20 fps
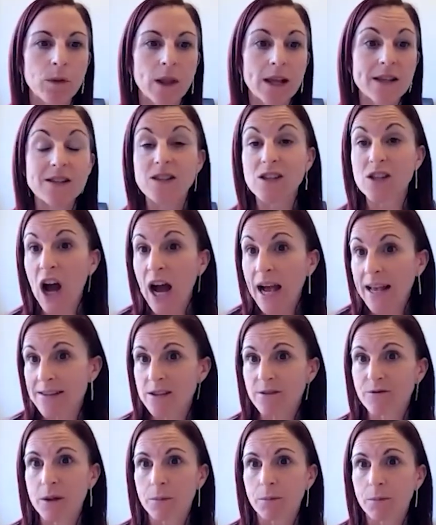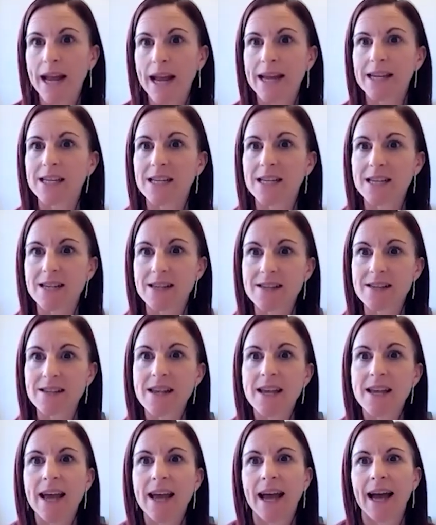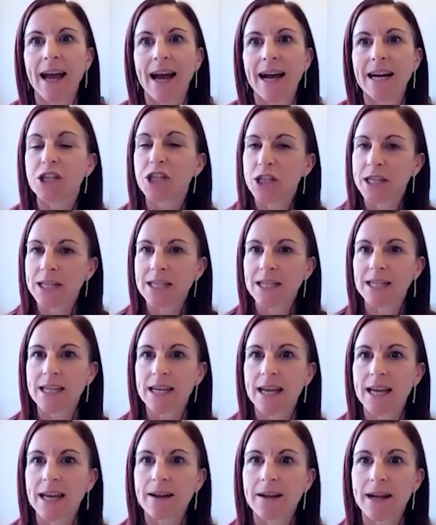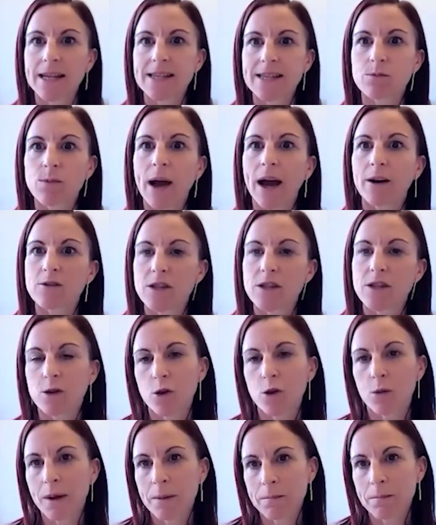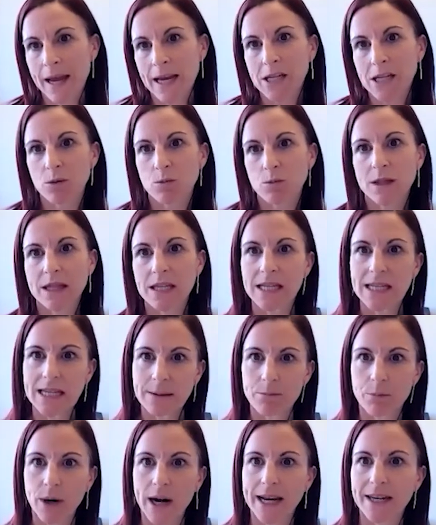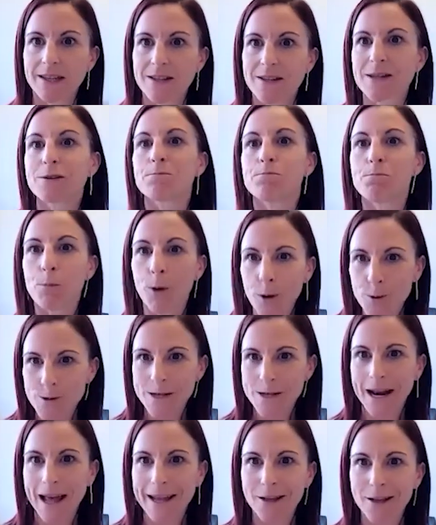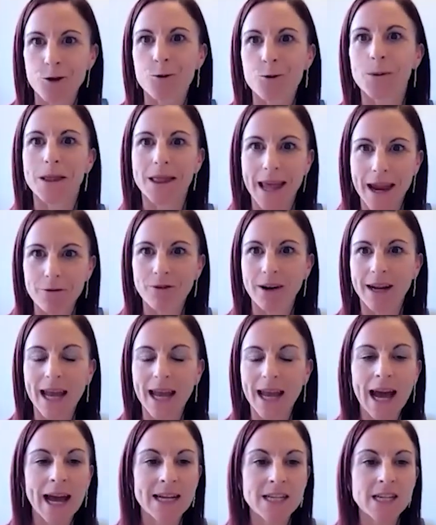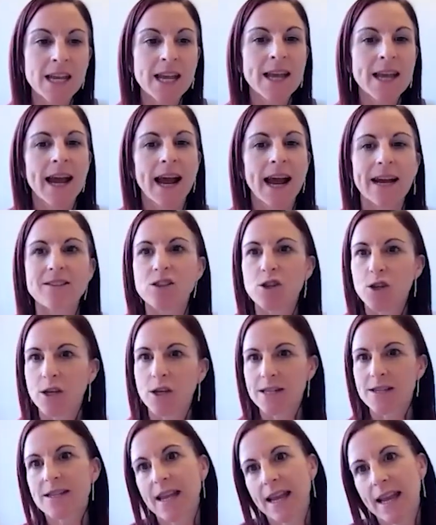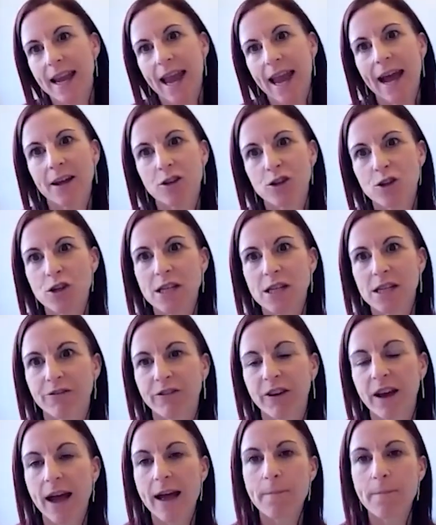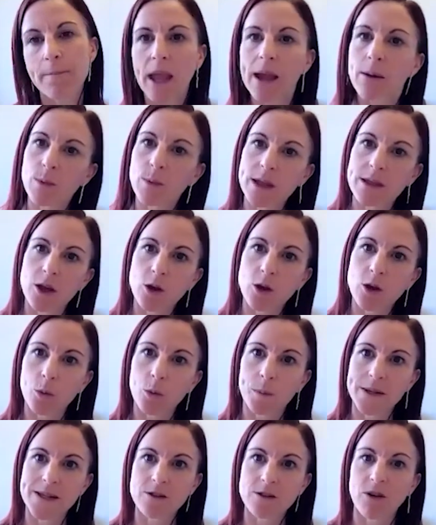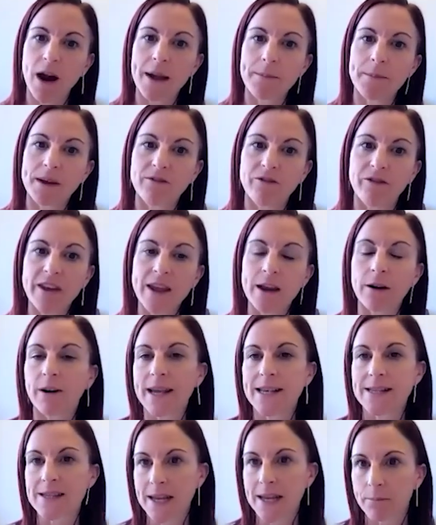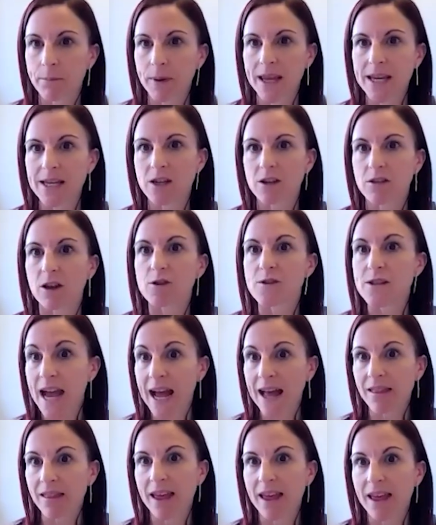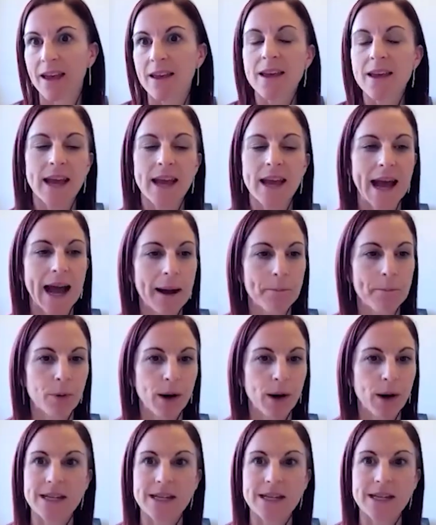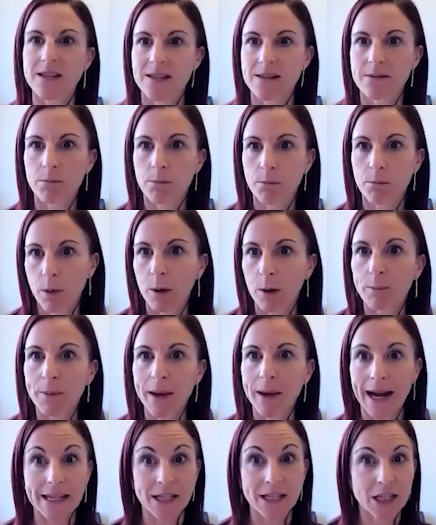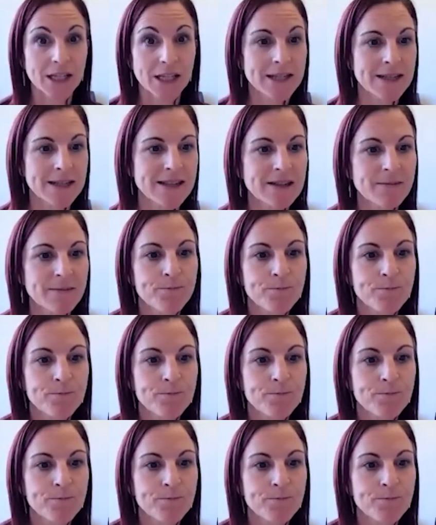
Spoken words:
size of the practice, gender as well. So you'll be matched with the 10 practices most like you in that regard. So you can see how you differ and whether your prescribing varies compared to those other practice populations.